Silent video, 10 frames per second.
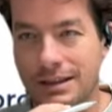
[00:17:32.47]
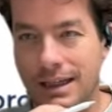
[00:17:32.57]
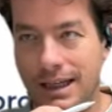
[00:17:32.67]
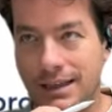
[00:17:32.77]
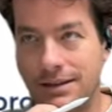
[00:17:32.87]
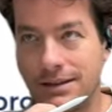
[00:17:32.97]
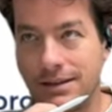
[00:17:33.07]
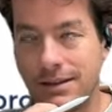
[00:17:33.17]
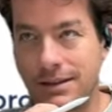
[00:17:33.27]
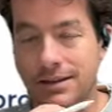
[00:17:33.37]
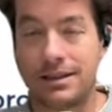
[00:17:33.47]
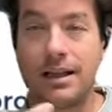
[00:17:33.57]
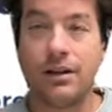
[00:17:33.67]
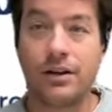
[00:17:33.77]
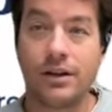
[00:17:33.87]
that the
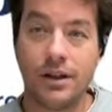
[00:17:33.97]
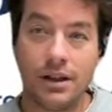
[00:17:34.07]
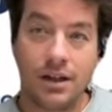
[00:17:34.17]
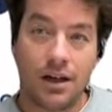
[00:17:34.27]
seller